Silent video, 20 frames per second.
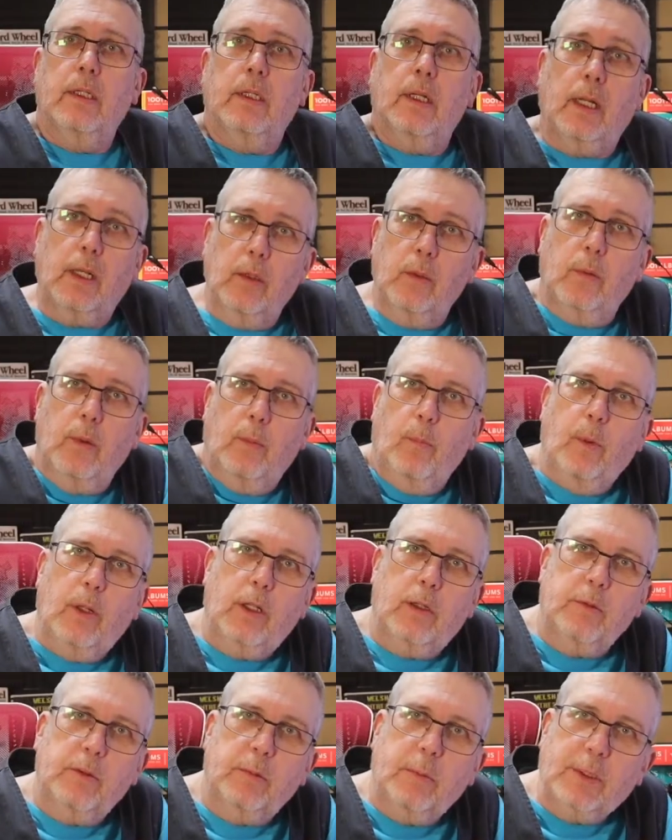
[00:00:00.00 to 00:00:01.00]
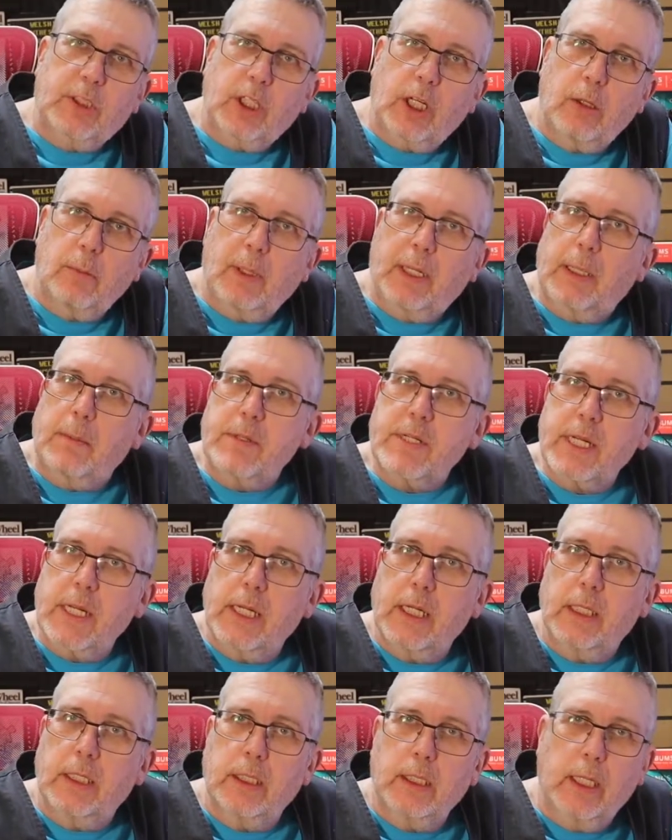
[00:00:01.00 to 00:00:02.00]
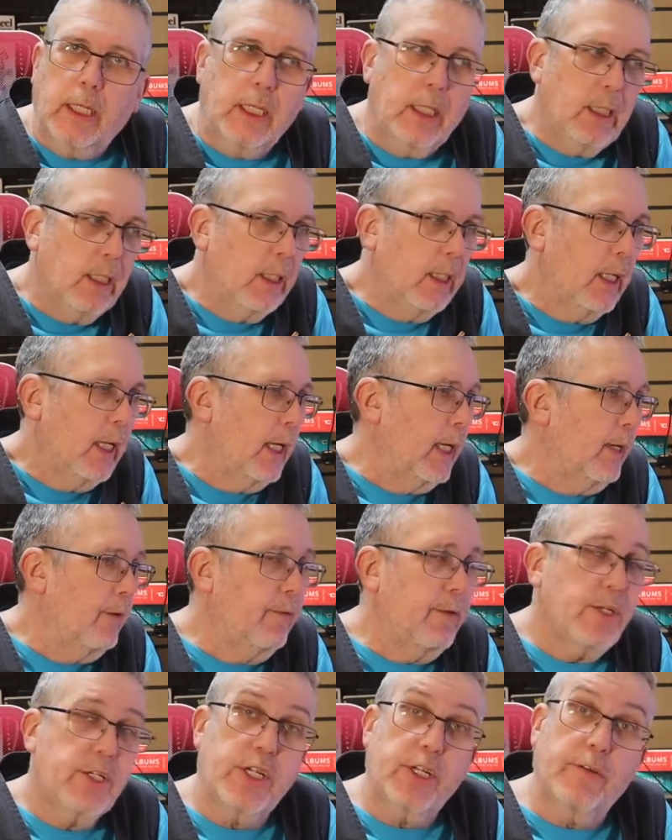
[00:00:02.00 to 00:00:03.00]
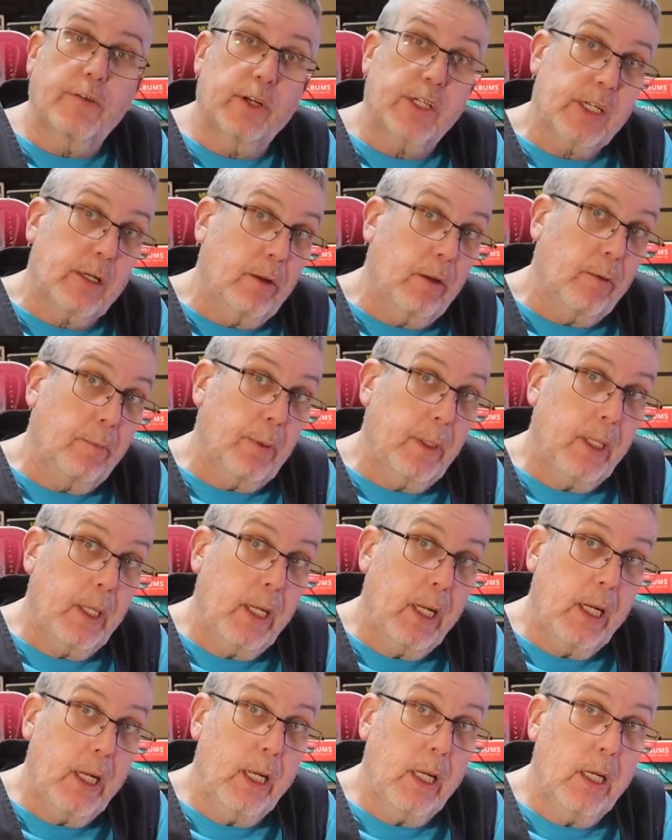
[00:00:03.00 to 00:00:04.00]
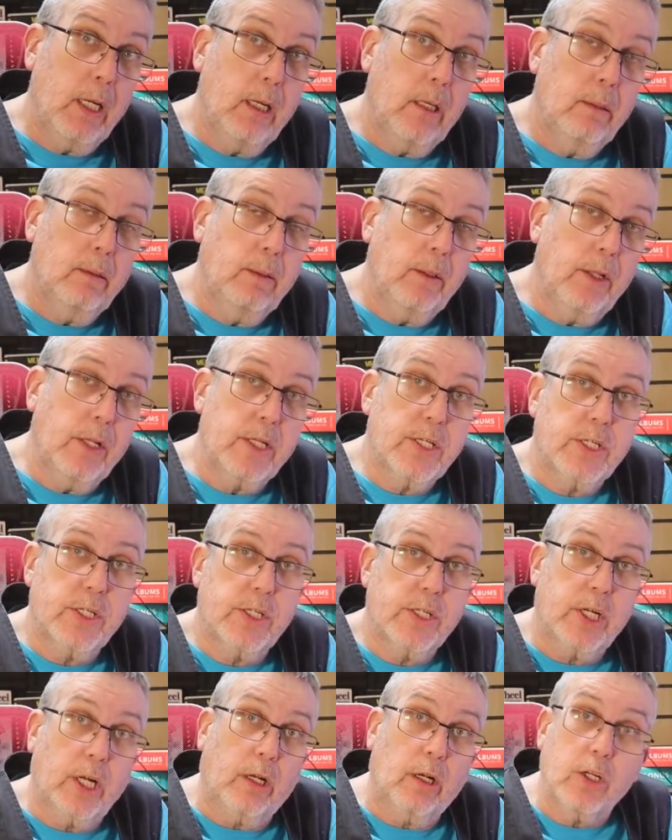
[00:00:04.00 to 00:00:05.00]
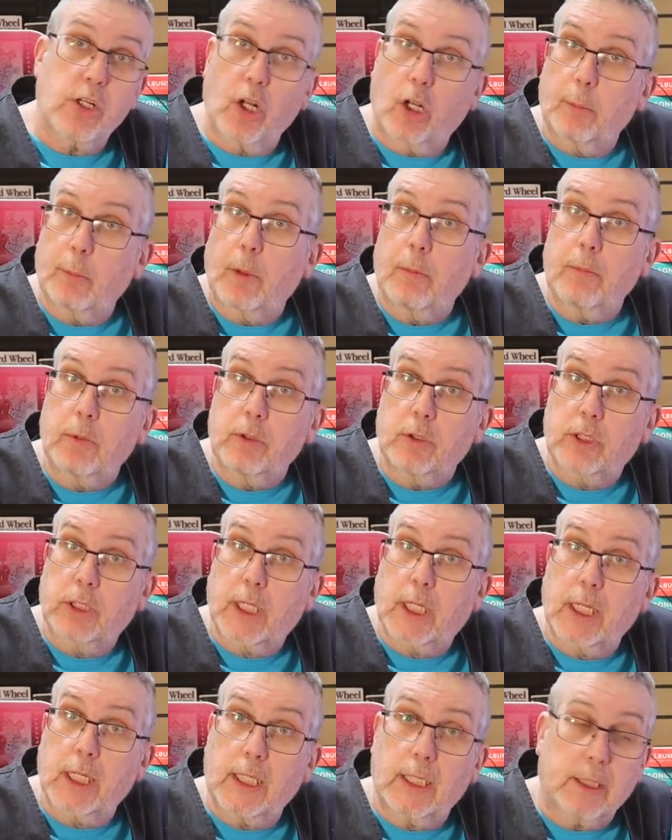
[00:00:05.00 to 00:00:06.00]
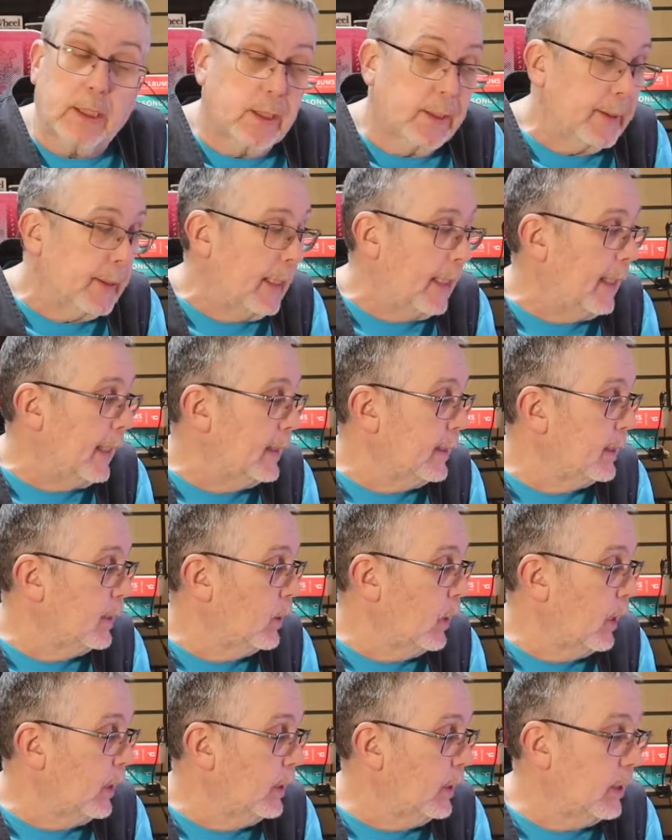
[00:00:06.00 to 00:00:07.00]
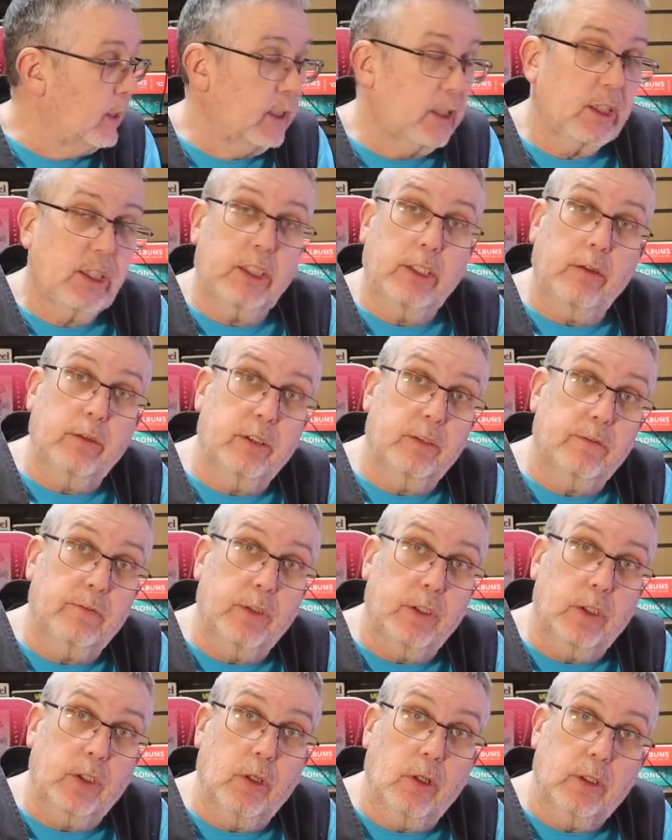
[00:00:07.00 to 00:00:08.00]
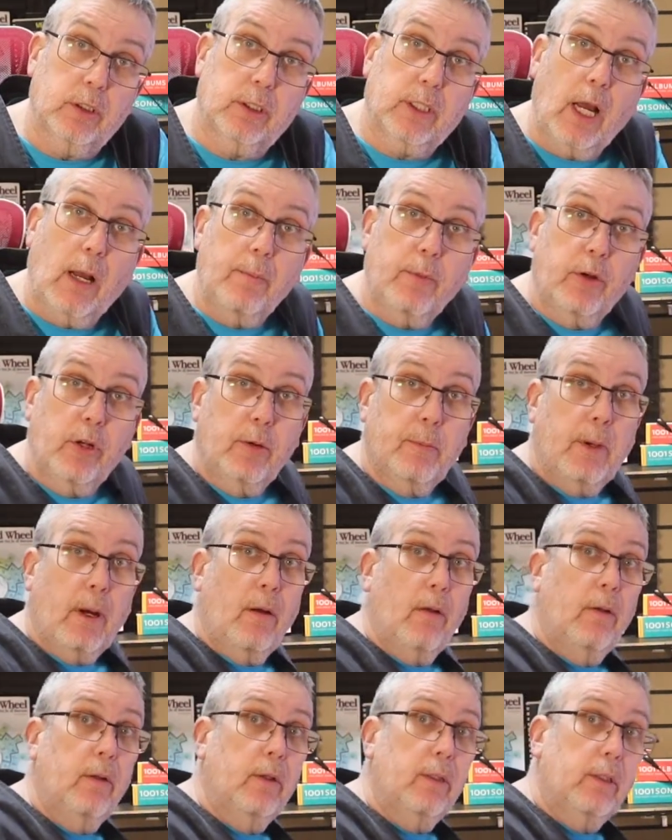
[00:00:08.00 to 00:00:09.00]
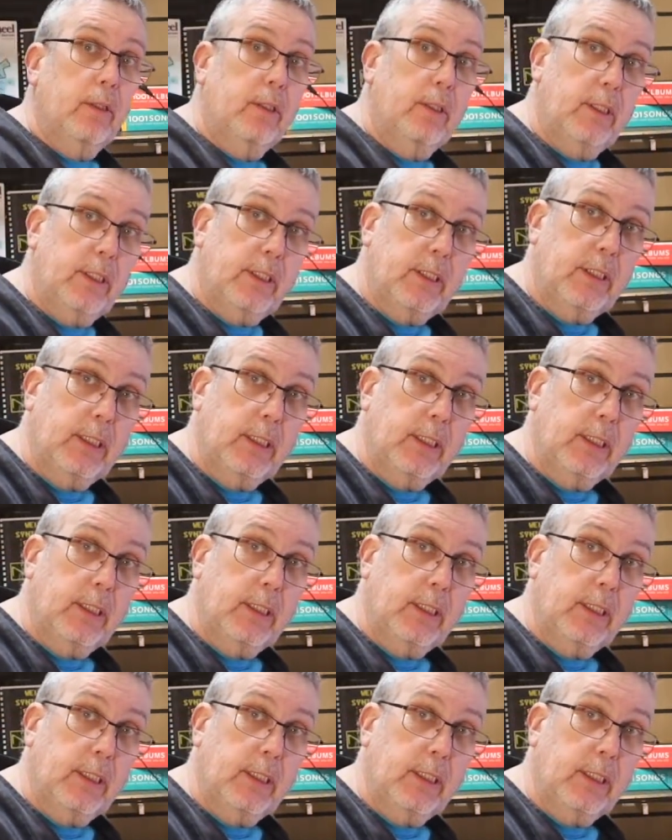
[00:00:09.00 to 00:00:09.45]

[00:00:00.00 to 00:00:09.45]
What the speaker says: Hello and welcome to my channel. My name is Ian, and if this is the first time you've been here, this channel is all about music and art, and this is a series of videos that I'm doing about this